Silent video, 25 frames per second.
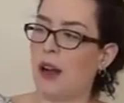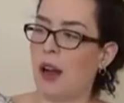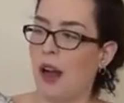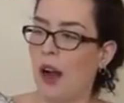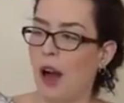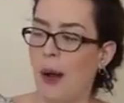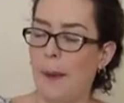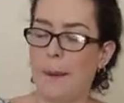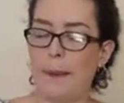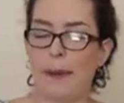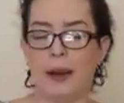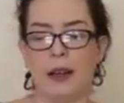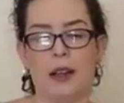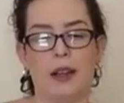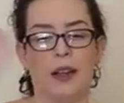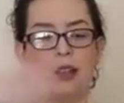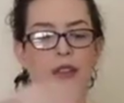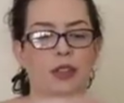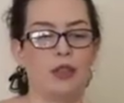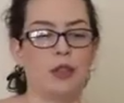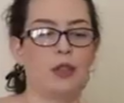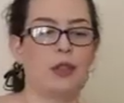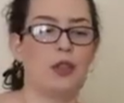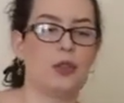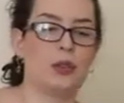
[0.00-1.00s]
up
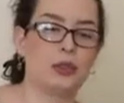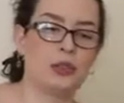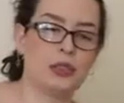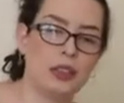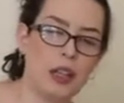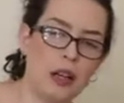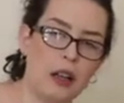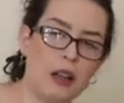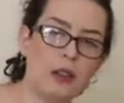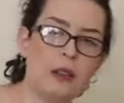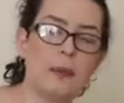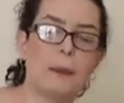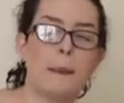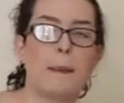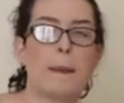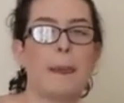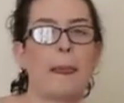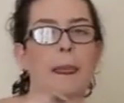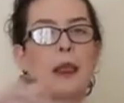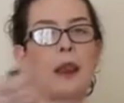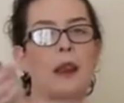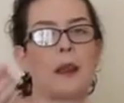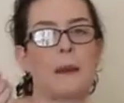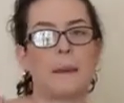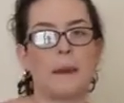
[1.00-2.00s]
and you go down,
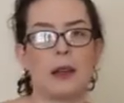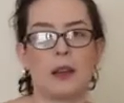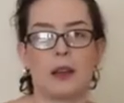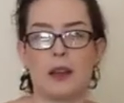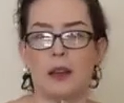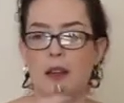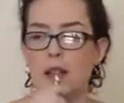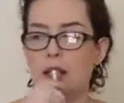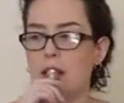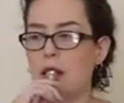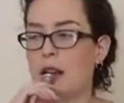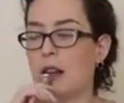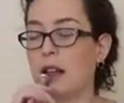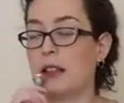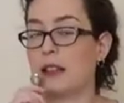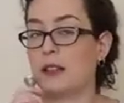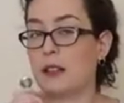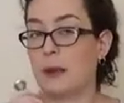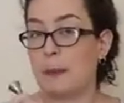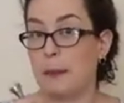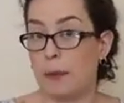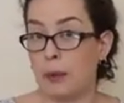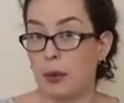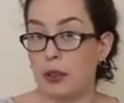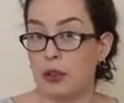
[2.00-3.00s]
because it's
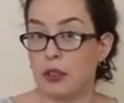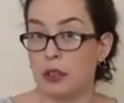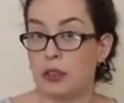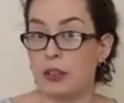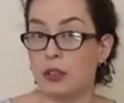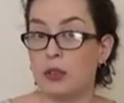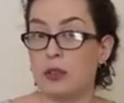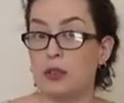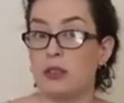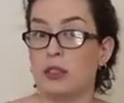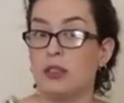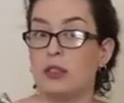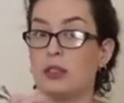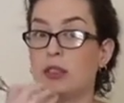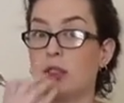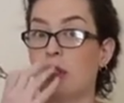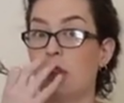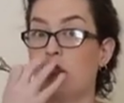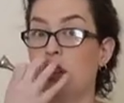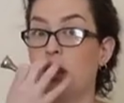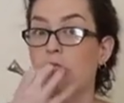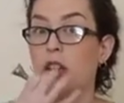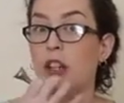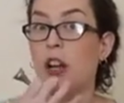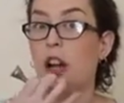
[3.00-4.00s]
important also to
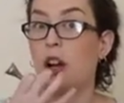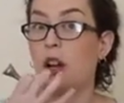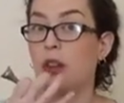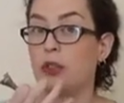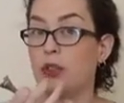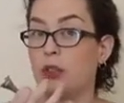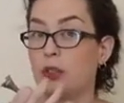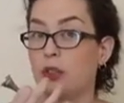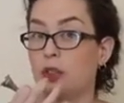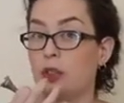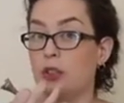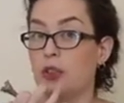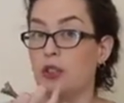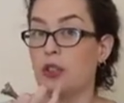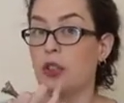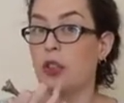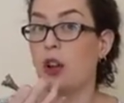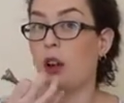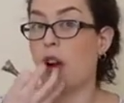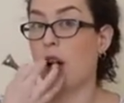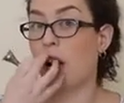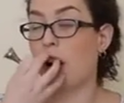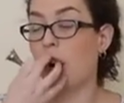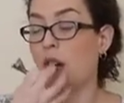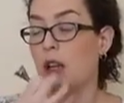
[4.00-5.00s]
learn how to use
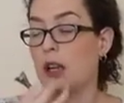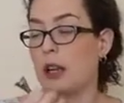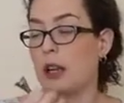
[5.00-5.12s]
our